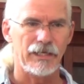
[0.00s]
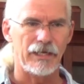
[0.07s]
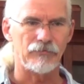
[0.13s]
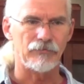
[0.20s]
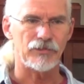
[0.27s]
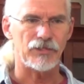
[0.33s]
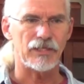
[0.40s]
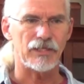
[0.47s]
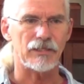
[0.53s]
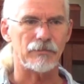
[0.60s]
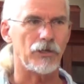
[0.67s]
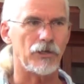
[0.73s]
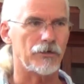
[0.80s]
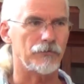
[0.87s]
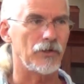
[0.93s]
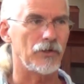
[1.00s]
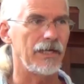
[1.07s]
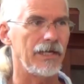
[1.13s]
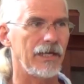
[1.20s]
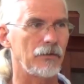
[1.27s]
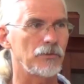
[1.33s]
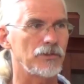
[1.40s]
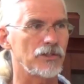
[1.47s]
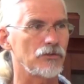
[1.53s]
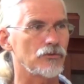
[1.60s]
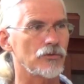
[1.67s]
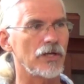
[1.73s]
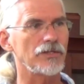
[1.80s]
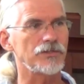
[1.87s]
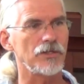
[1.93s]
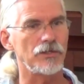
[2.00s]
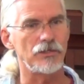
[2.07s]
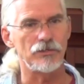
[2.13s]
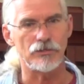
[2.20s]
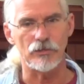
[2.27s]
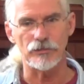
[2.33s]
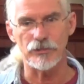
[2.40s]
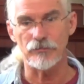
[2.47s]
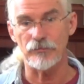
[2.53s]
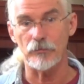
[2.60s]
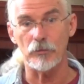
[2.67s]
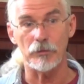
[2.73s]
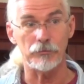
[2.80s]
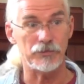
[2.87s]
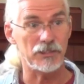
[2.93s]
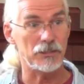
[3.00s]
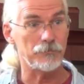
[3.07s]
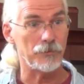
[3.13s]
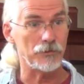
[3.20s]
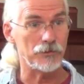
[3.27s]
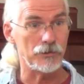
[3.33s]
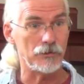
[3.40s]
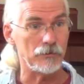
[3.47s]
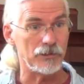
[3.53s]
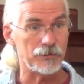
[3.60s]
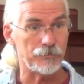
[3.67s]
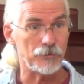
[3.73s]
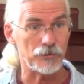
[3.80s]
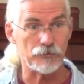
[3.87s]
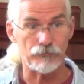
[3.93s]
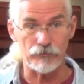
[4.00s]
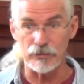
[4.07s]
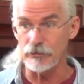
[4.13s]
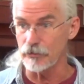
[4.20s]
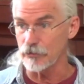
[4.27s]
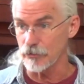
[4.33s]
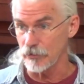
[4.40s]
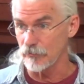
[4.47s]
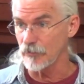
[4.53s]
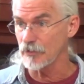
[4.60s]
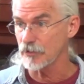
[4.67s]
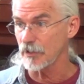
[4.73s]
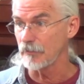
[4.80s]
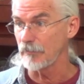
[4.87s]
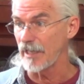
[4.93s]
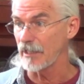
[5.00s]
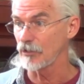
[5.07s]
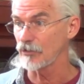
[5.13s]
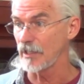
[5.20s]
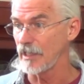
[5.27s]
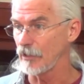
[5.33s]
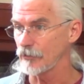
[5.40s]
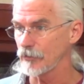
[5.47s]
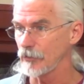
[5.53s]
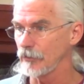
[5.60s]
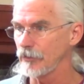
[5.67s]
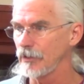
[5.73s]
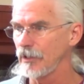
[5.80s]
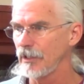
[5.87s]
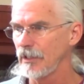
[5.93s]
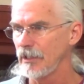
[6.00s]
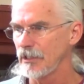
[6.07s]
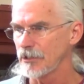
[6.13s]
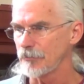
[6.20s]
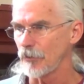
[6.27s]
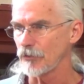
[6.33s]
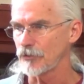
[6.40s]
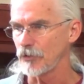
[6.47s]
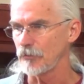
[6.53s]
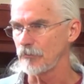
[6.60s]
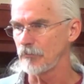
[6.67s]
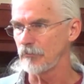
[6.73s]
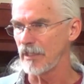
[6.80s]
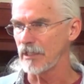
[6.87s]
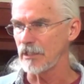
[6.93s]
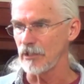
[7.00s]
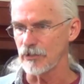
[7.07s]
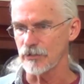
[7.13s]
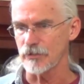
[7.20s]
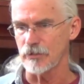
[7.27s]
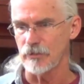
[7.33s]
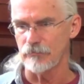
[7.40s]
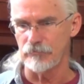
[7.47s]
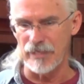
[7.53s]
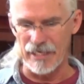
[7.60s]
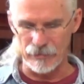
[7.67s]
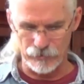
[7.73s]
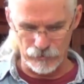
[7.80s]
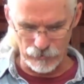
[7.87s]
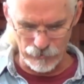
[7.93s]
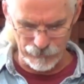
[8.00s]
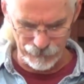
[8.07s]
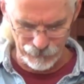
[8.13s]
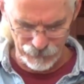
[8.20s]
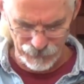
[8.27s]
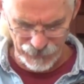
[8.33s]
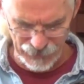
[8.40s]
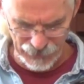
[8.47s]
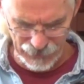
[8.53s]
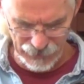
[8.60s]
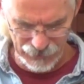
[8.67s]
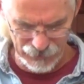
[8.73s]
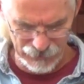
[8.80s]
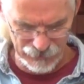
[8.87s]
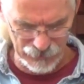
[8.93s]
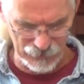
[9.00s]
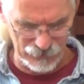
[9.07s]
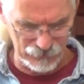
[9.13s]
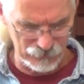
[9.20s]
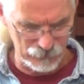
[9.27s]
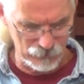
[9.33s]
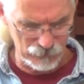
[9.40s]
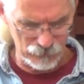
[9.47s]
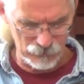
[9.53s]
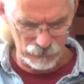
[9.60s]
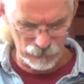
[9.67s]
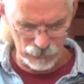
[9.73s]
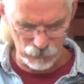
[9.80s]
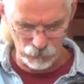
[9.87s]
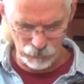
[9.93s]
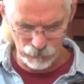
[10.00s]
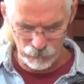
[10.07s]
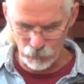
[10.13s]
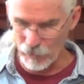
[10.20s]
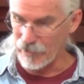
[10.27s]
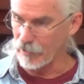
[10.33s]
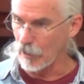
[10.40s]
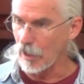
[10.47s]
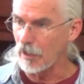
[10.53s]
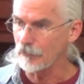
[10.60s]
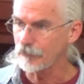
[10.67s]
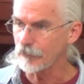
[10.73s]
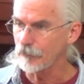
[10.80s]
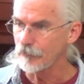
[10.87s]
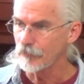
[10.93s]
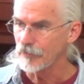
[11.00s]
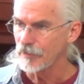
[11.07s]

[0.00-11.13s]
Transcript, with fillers: Everything that Potiphar had was entrusted to Joseph, and what was he supposed to do? He's supposed to feed the servants and manage the household, He's supposed to make his master, uh, you know, well off.